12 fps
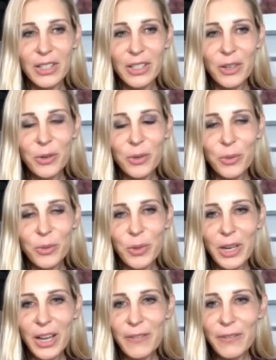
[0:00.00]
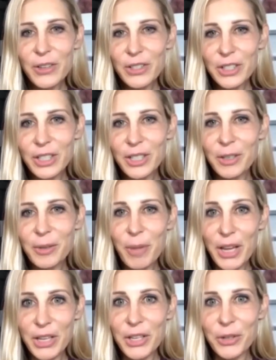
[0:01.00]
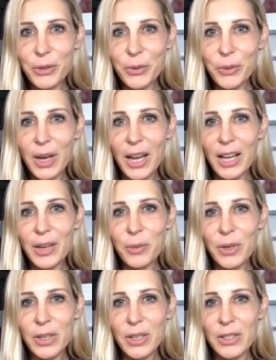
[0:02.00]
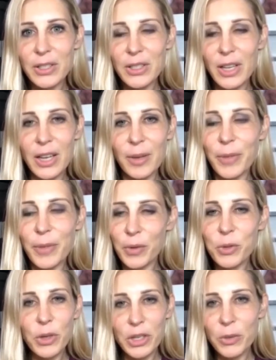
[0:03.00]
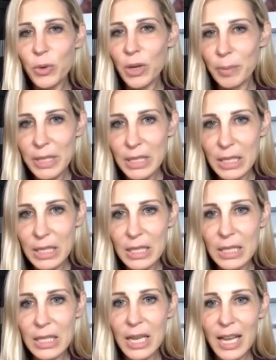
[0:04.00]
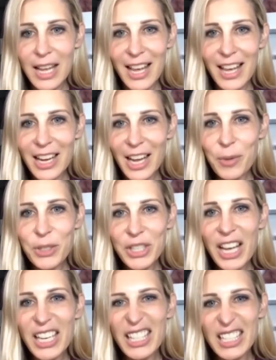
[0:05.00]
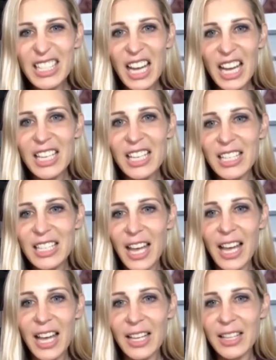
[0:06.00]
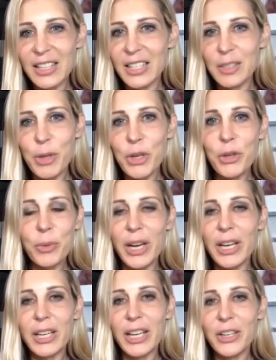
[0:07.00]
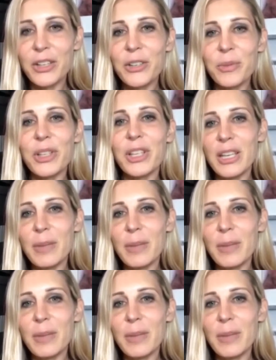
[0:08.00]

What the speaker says: So when I first met you, I was working one business, and I was kind of stuck at this middle rank, and I couldn't really